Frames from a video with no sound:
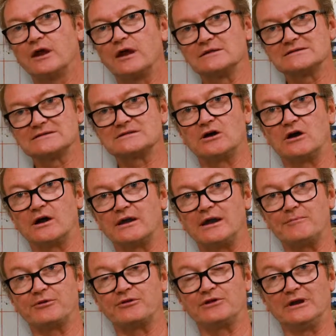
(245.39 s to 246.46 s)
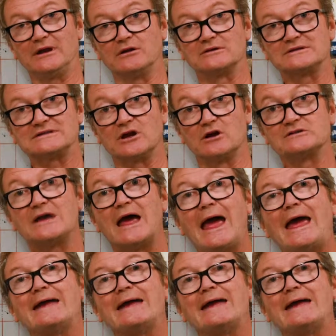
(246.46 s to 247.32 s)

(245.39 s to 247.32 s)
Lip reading: inside epithelial cells